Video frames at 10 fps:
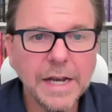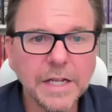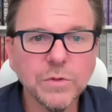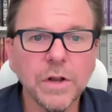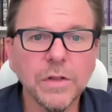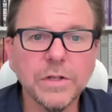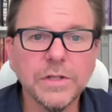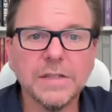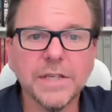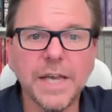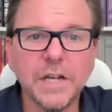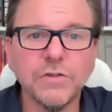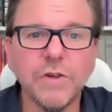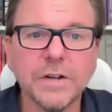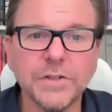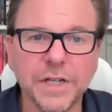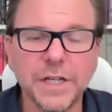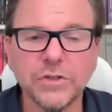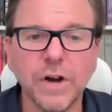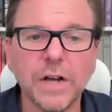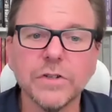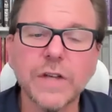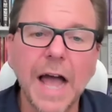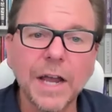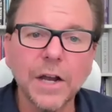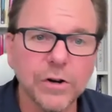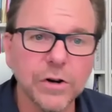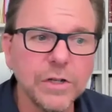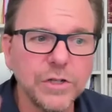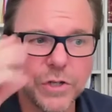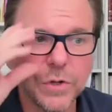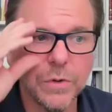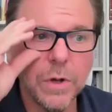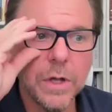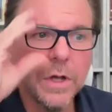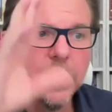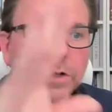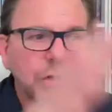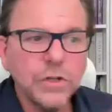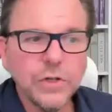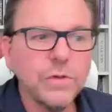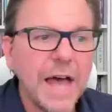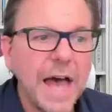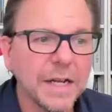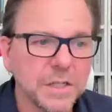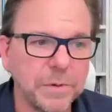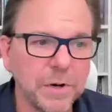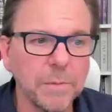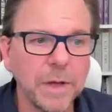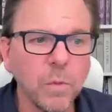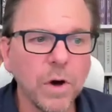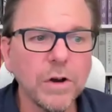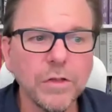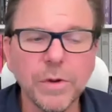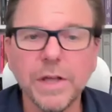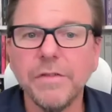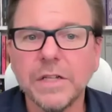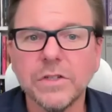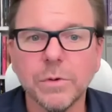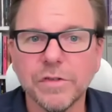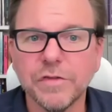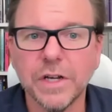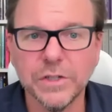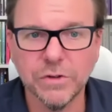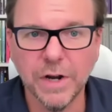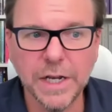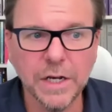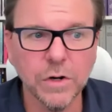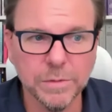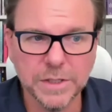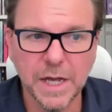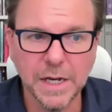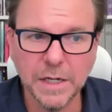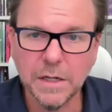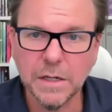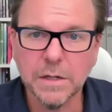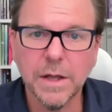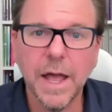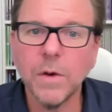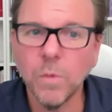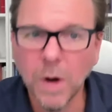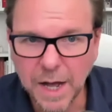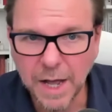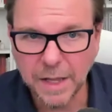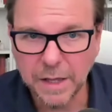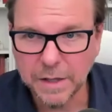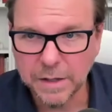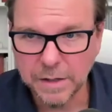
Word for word: And each one of those has key attractors and key stressors. I encourage you to do that experiment. What are 3 events that were frustrating or upsetting and why?